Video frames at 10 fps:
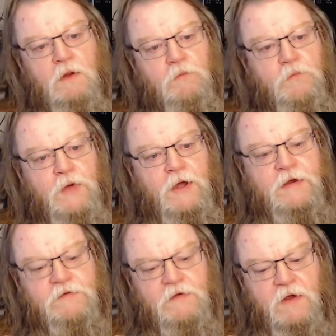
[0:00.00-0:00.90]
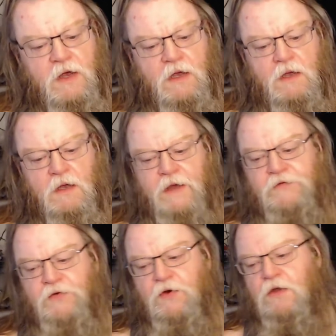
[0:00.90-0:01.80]
but I
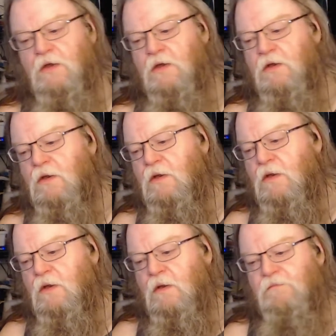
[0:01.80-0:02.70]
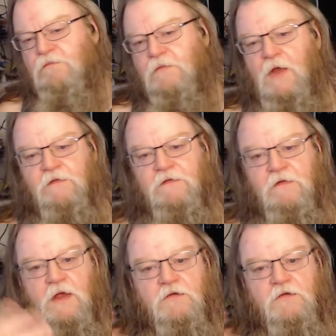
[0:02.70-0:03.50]
took, as